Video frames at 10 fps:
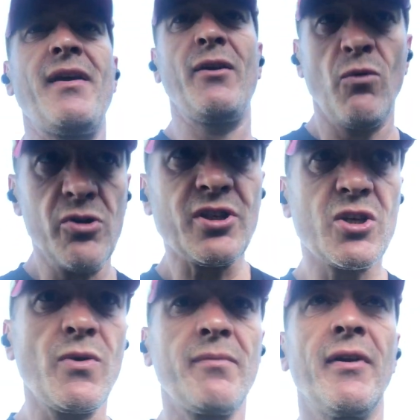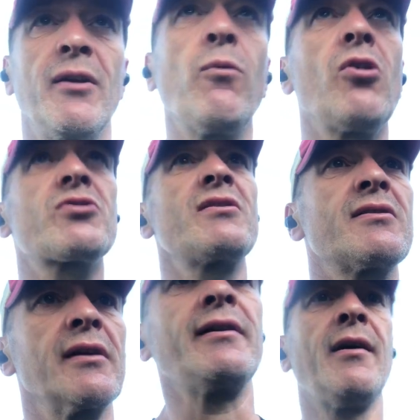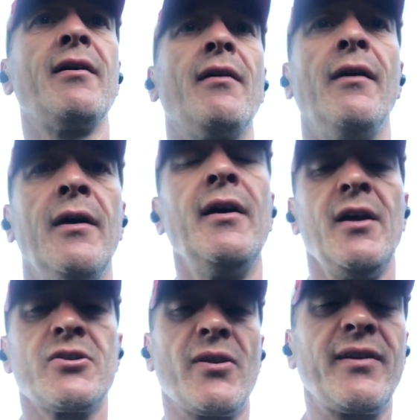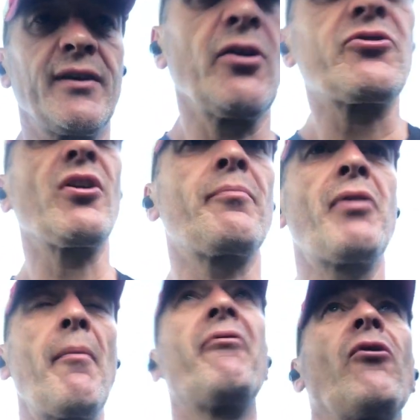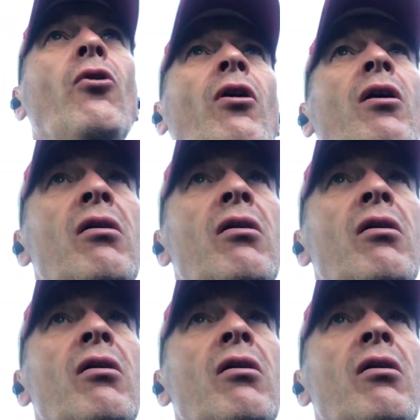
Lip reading: then it was a swim, then it wasn't. And so I think, trying to prep for